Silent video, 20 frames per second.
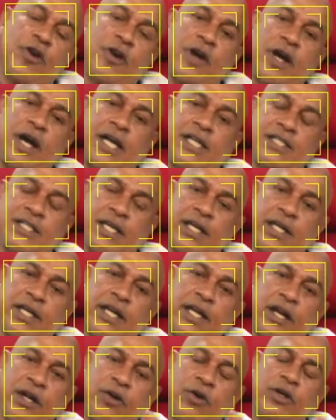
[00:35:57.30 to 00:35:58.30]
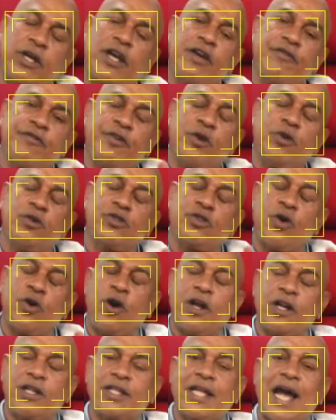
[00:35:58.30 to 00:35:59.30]
as they're looking for those
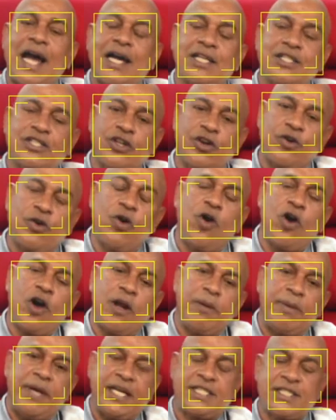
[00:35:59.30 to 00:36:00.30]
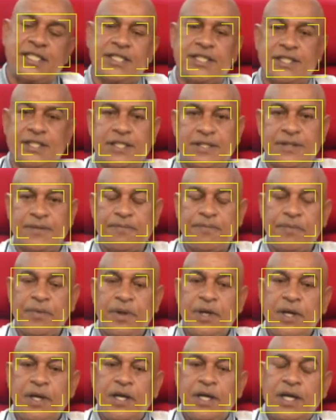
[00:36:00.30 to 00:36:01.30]
oil tanks or oil basins,
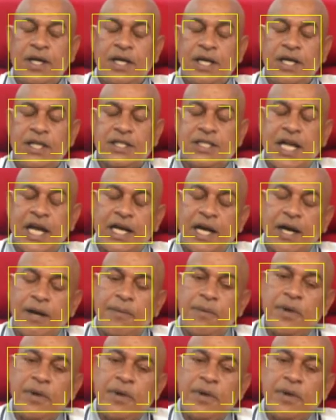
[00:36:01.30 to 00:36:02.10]
it's like a